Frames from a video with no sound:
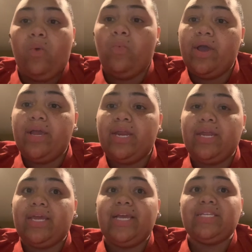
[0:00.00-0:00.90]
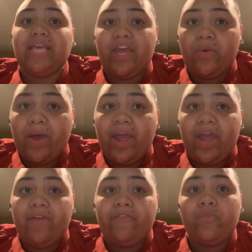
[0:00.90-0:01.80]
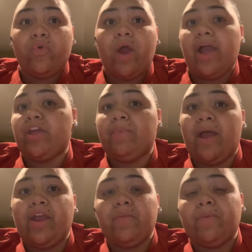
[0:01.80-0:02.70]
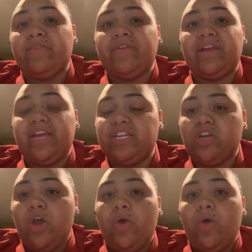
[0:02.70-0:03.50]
One key takeaway for occupying your perfect niche